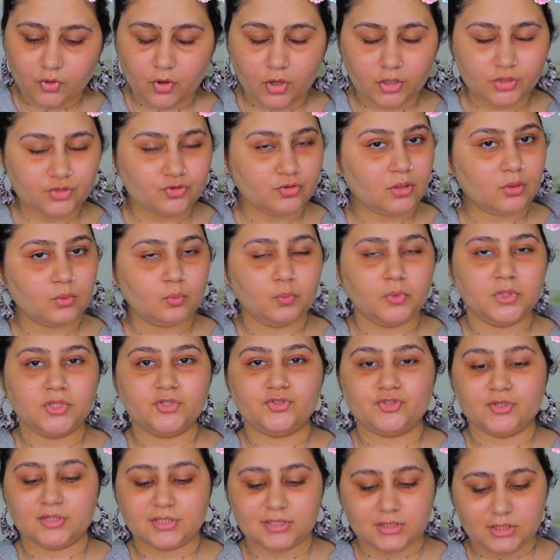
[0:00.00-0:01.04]
not sure
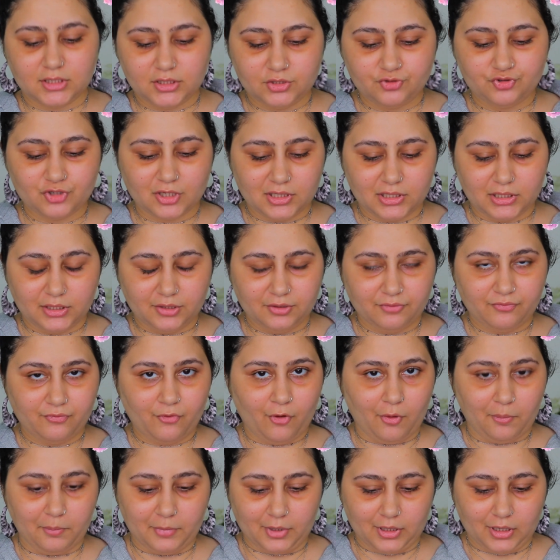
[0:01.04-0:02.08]
which is the jelly
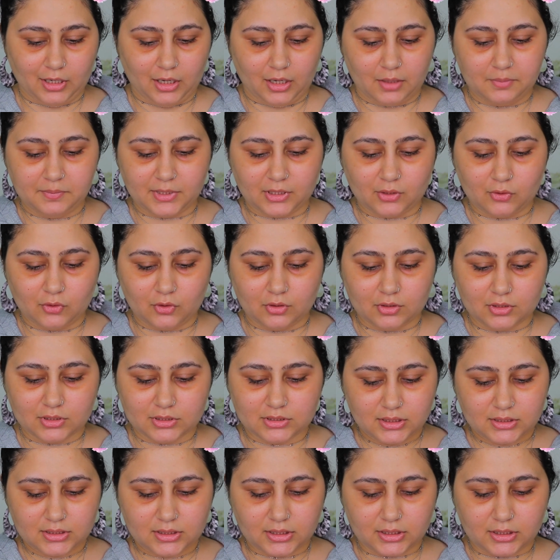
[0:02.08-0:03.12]
formula, because
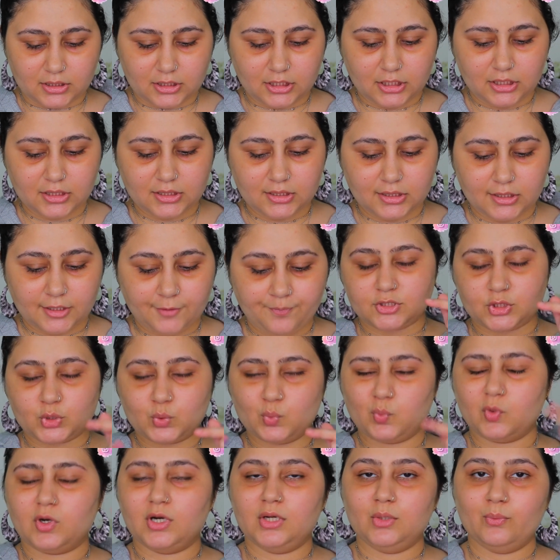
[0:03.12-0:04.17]
obviously the
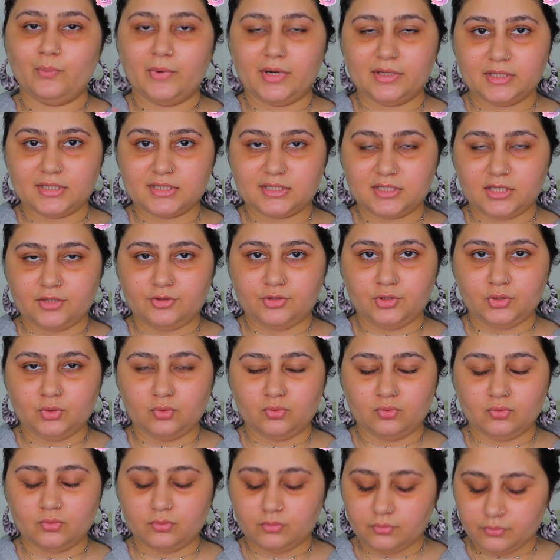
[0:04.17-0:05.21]
swirl one is the
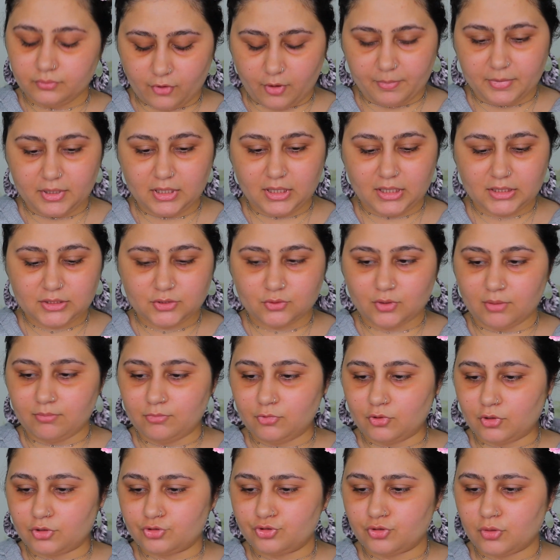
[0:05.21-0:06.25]
new formula, so
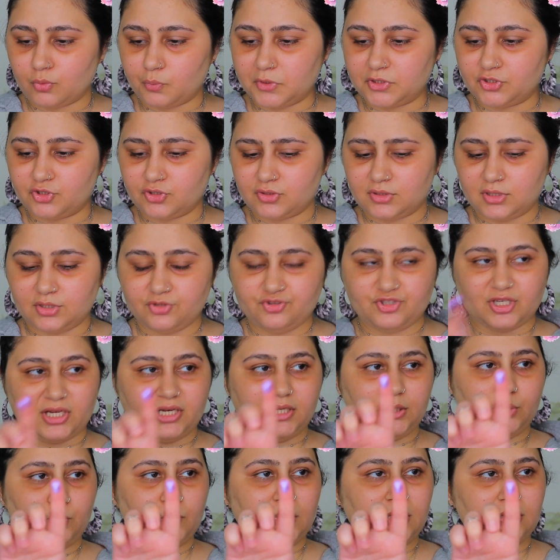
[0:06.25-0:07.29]
I'm not sure which is the
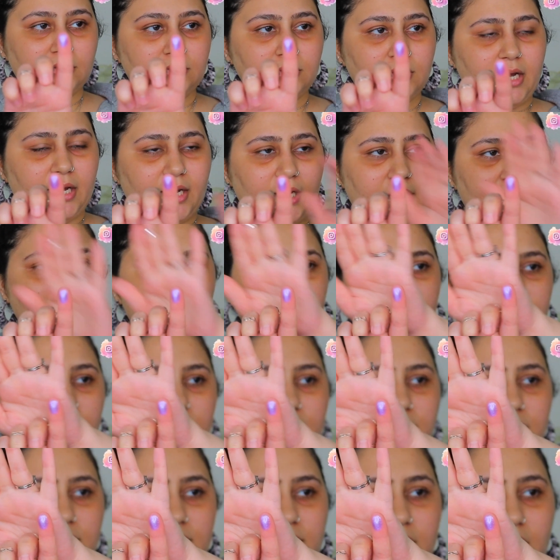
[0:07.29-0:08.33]
jelly one. And
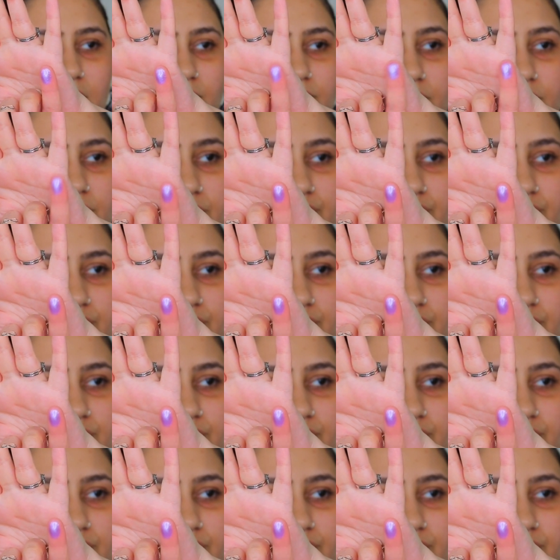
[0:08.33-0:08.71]
this is how the